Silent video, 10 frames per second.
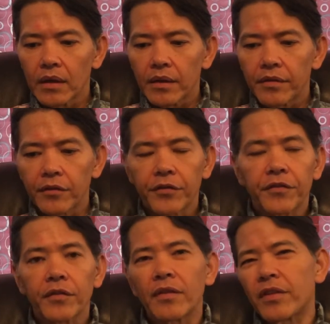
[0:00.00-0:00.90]
There's
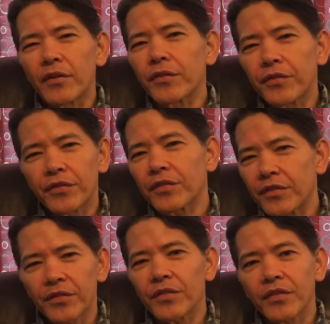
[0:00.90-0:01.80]

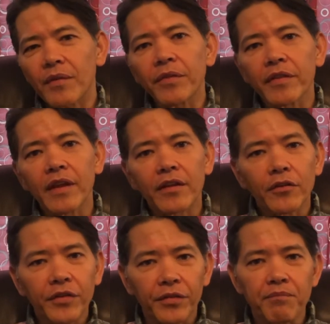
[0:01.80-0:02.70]
something that you're
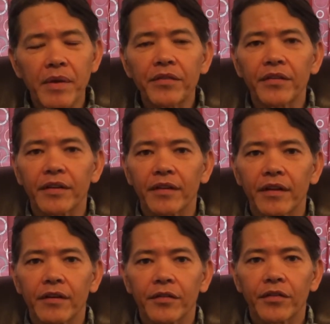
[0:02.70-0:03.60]
just missing
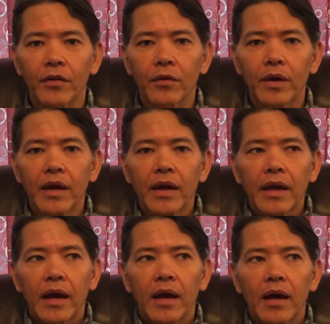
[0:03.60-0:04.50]
there. So
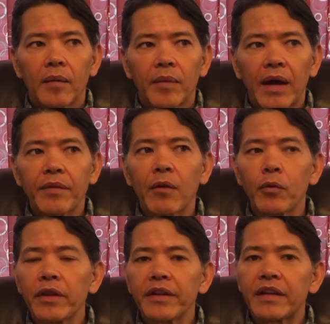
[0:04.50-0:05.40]
I'm not
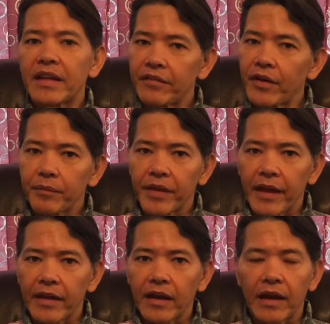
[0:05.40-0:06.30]
willing to give up
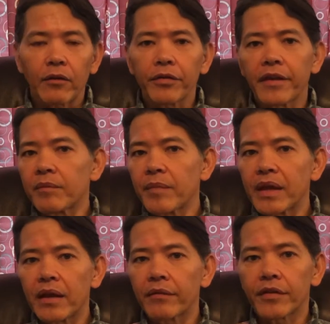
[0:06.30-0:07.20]
that. I don't think
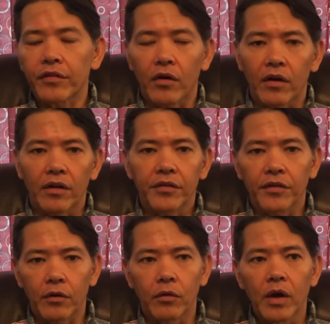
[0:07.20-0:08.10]
many of us are.
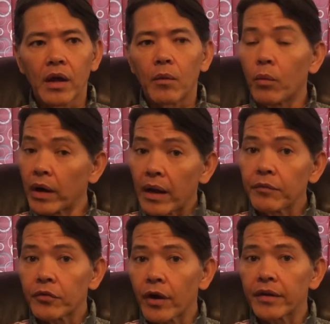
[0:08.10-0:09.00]
So what I'm
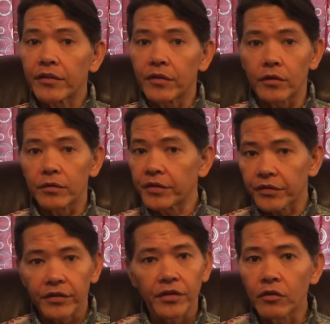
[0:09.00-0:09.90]
trying to do, just
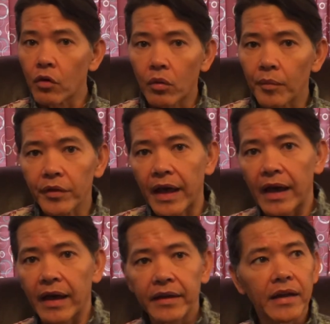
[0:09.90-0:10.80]
as a normal
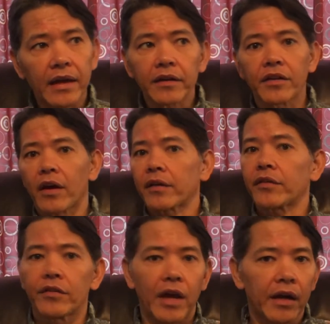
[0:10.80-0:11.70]
guy, not a doctor,
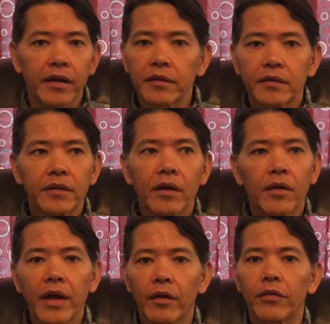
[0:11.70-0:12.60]
not a
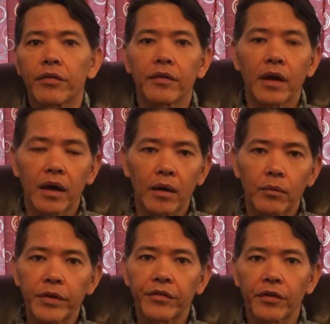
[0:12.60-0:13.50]
health
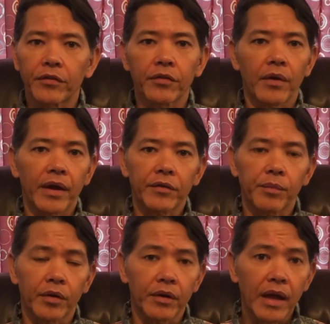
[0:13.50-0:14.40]
researcher
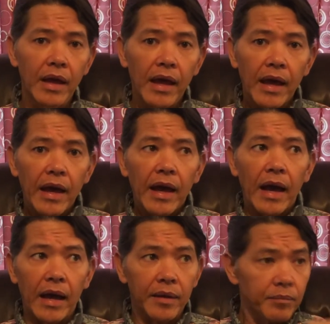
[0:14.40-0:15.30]
expert, I